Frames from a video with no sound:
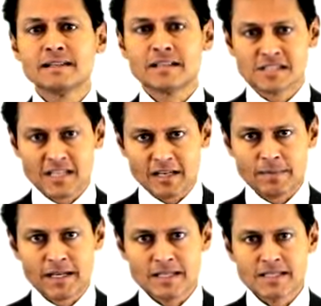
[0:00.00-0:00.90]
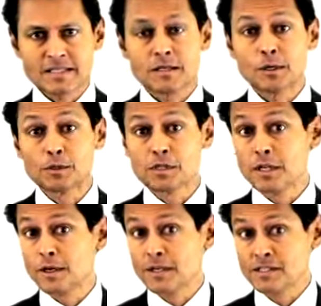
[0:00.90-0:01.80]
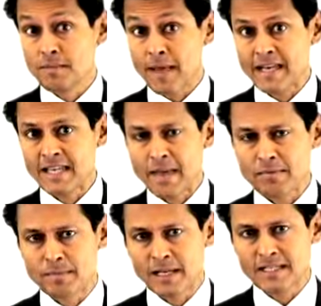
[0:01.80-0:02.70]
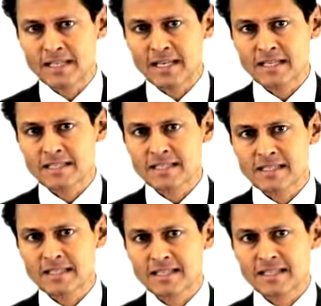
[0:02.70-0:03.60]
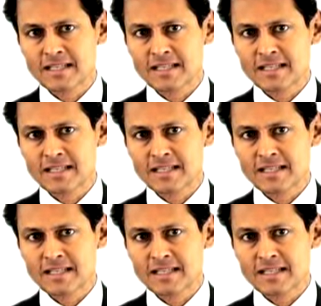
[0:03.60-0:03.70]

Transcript: the syllabus, also known as the main capabilities.